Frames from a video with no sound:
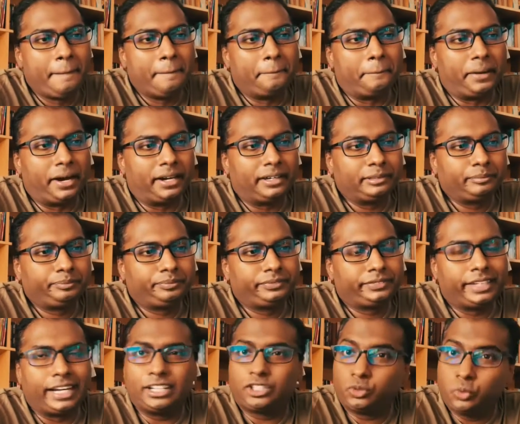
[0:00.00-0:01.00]
but
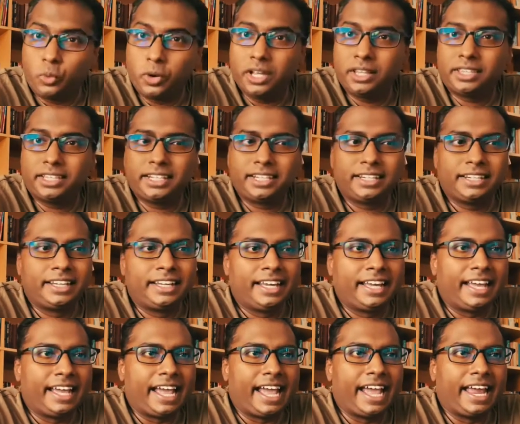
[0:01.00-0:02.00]
it's worth it.
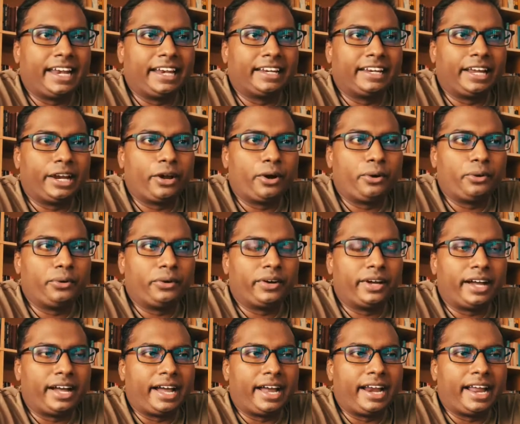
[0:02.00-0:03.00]
And, you know,
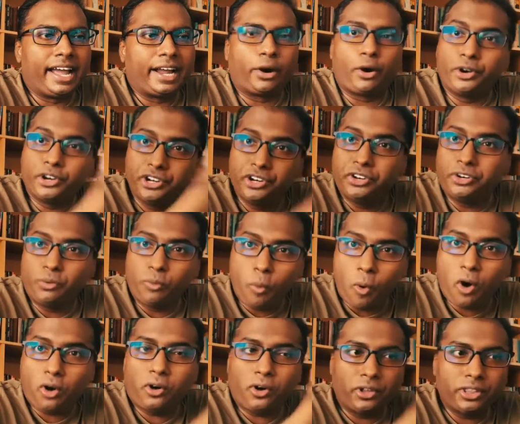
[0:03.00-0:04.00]
and I continue to
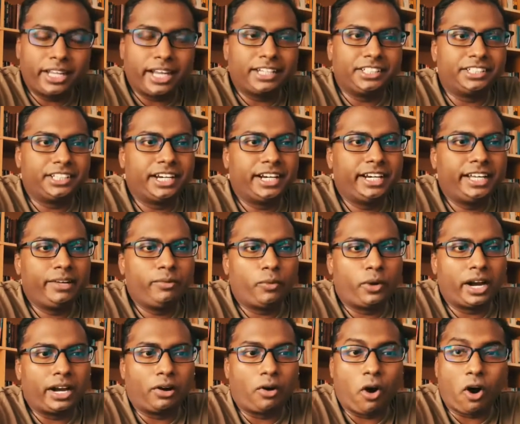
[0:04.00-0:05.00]
walk on that journey,
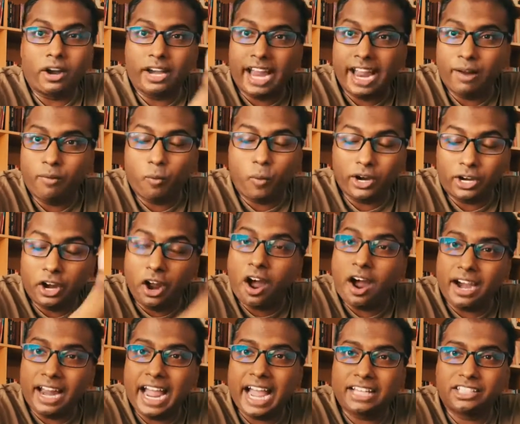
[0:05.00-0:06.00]
what
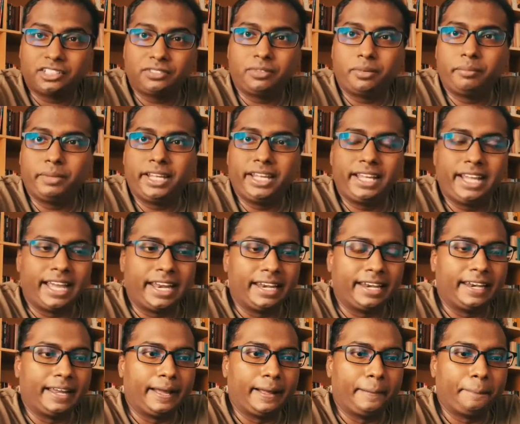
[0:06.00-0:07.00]
God has for me.
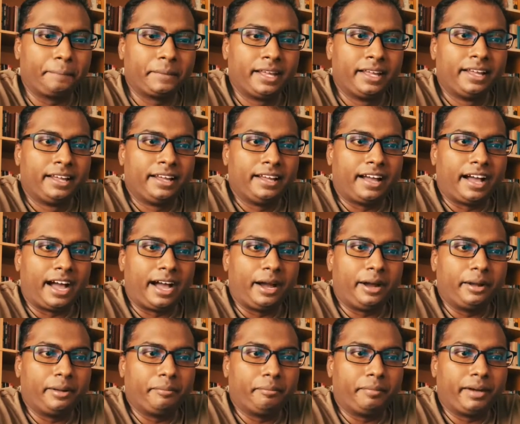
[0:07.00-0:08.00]
And
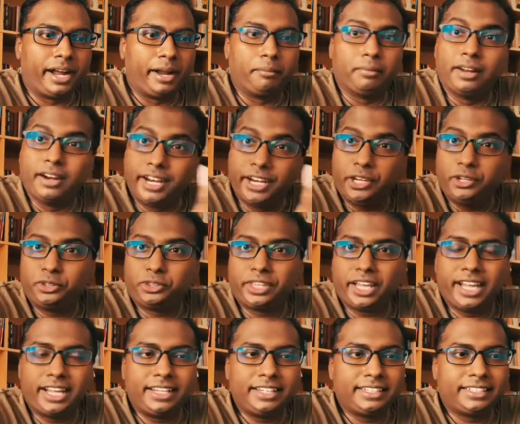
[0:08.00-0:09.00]
I'm learning new
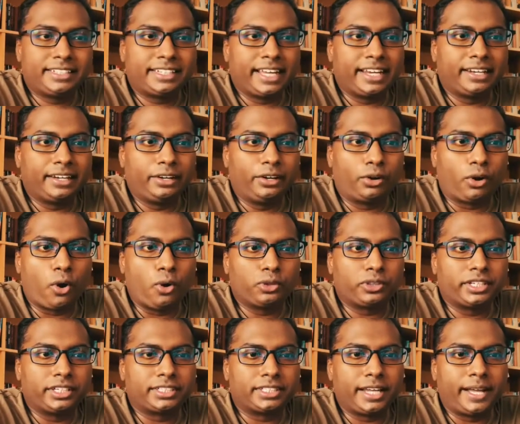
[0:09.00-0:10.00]
things, and
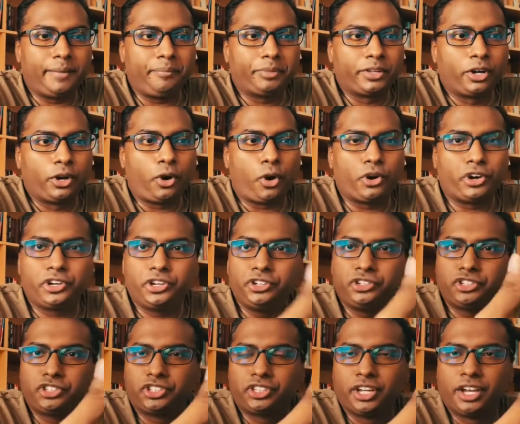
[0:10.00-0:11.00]
growth is a
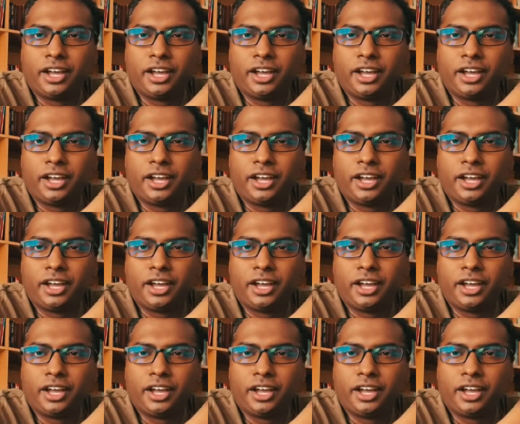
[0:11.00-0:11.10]
continuous